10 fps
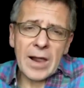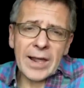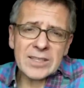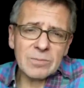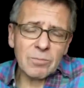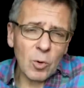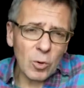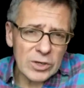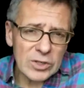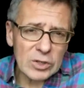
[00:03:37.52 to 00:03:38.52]
it's
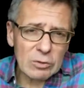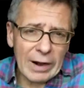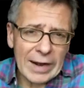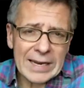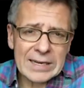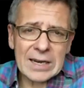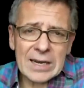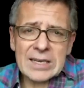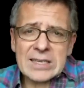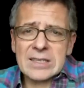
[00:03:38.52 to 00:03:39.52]
important to
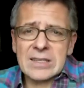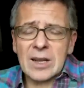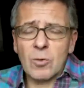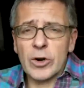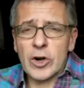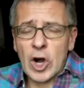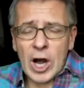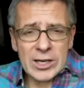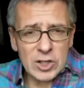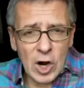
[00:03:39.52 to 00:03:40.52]
recognize that we're
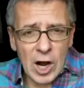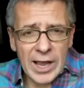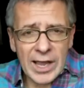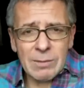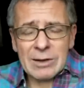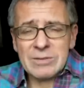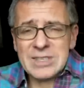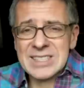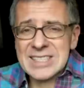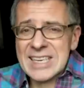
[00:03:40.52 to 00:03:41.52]
not talking
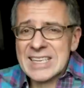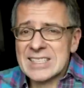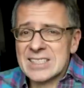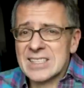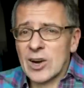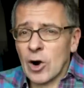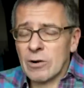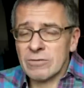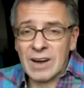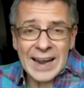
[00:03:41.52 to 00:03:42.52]
about scenes that
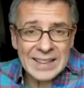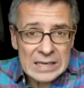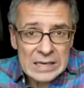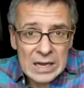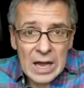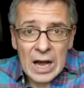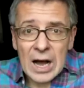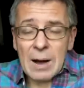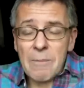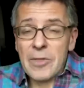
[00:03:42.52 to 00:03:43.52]
are violent.
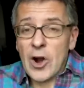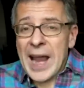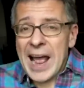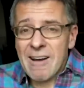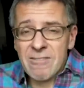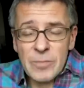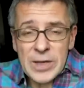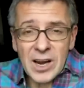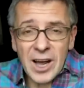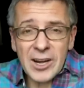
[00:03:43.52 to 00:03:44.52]
There have
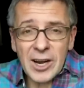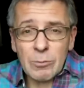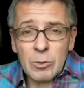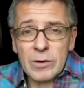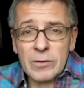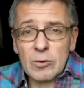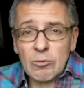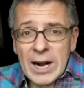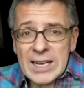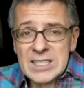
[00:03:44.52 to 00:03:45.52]
been a number of
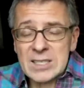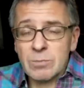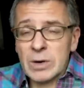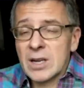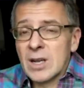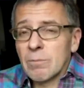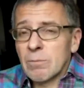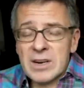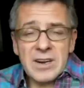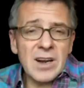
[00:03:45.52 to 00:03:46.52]
arrests,
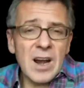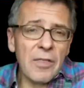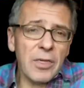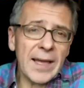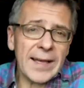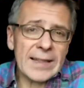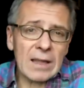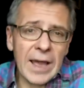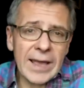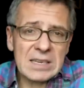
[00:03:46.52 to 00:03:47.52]
but nothing
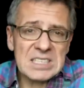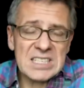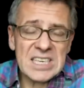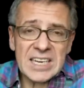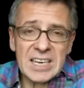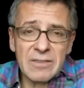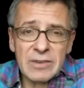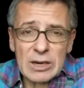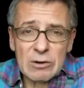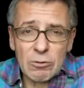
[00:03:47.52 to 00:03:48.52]
like
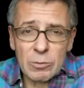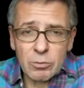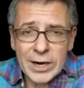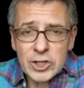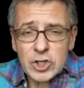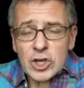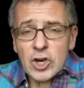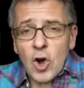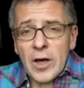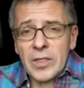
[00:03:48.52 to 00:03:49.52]
significant
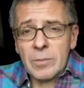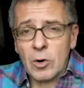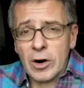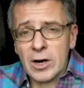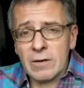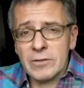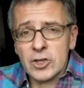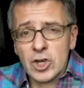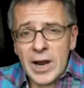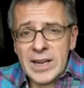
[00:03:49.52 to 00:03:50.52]
repression on the part of the
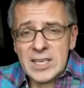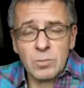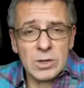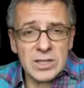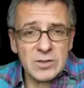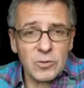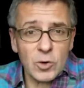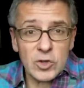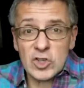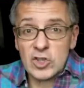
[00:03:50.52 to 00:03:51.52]
Chinese police
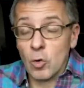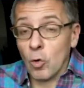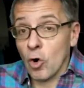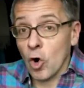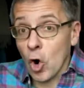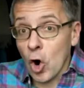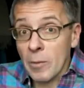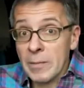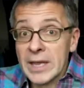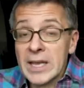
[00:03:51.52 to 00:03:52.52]
forces or
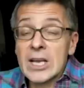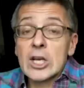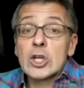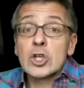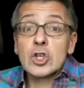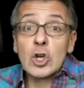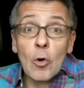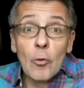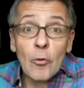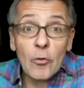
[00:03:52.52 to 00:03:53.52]
army
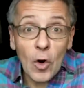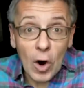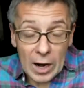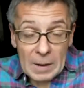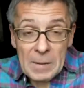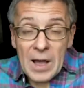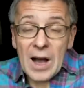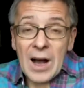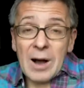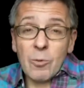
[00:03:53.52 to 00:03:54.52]
so far,
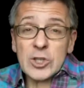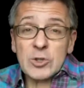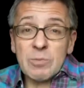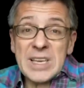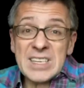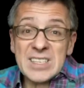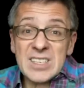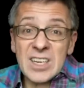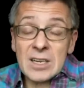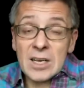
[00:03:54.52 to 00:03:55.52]
which
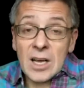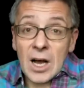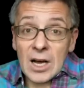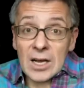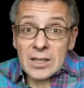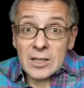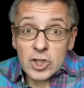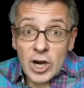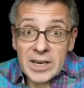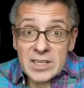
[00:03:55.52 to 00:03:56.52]
means that the
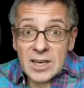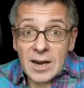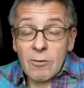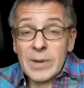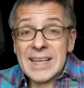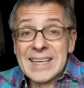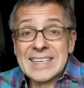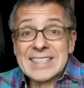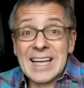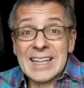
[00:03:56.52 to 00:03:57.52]
Chinese government
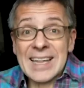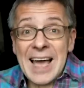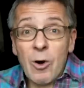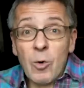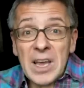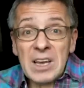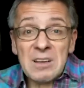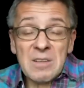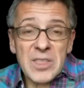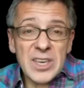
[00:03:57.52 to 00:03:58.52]
is
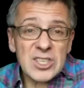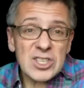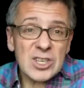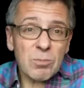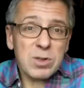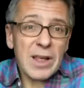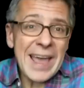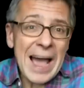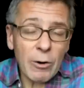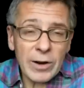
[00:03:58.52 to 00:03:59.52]
allowing this to
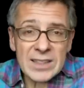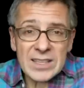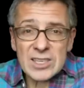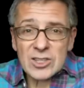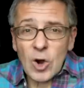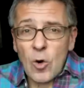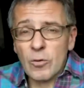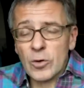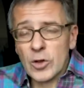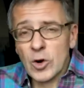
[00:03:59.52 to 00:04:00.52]
play out, at least
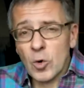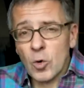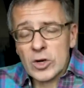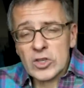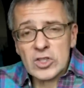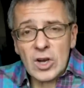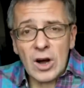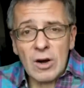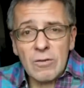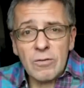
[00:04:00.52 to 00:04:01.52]
over the course
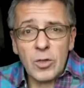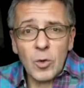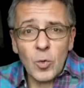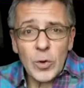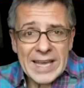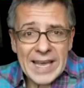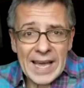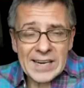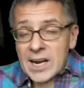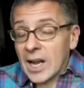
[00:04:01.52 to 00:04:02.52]
of the
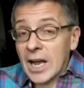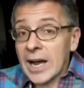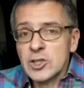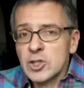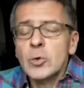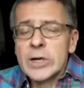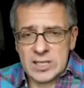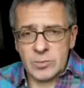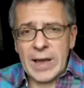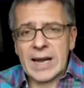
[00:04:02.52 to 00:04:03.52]
weekend. And I do
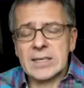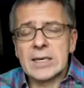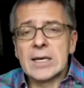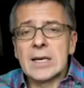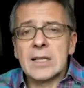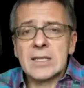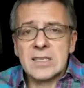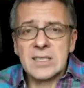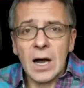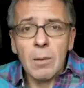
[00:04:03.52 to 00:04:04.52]
expect that
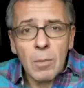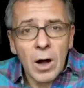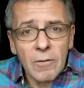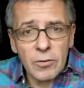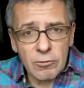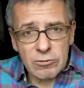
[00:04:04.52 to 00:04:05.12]
some of the